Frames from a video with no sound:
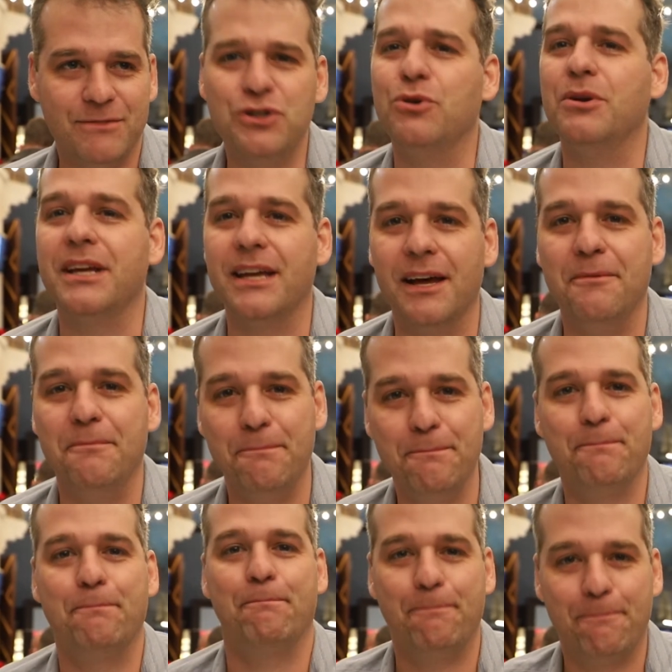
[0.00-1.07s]
do it again.
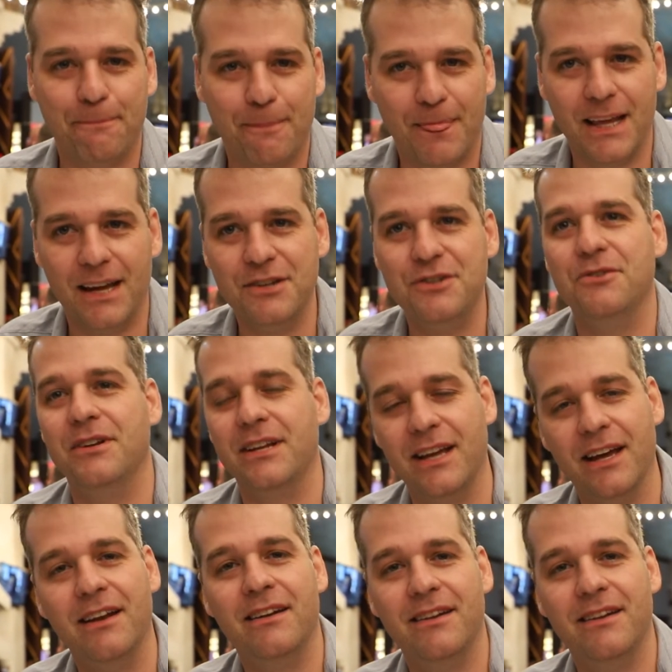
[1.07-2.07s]
I'd do it again.